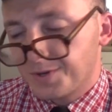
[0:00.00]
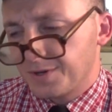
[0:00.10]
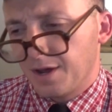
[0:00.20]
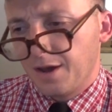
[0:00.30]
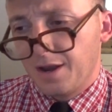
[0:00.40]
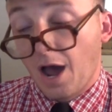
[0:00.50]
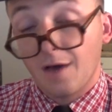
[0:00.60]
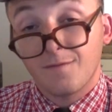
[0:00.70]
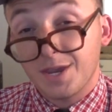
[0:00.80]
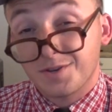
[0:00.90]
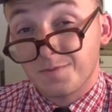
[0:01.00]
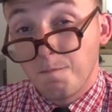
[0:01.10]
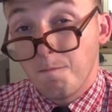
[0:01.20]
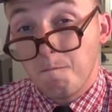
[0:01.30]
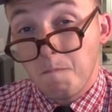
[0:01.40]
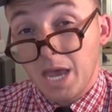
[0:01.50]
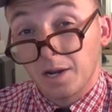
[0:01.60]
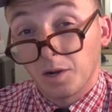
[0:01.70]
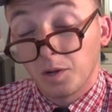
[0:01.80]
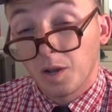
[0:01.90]
with an obvious
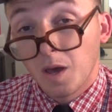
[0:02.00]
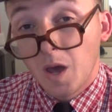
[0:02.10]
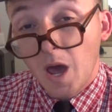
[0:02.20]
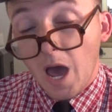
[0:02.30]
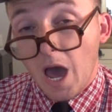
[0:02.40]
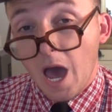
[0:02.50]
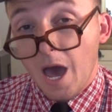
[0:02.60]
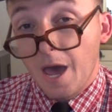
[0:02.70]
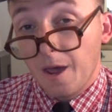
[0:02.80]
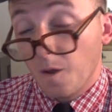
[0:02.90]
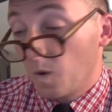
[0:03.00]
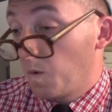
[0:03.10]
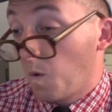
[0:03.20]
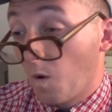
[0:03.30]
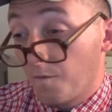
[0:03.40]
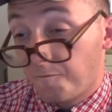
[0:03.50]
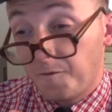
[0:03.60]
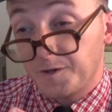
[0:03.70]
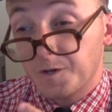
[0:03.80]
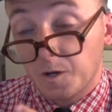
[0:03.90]
mental uh, or
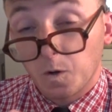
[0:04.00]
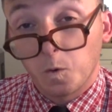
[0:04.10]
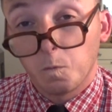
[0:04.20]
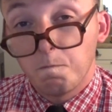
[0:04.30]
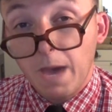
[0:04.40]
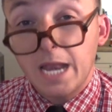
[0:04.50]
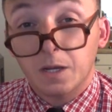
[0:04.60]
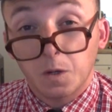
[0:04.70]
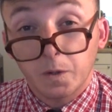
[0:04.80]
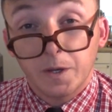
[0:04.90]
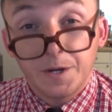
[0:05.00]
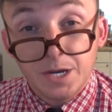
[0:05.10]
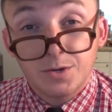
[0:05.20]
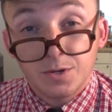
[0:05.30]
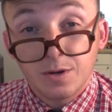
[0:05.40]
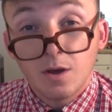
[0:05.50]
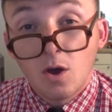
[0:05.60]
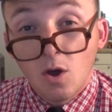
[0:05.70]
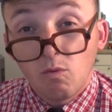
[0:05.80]
physical medical condition?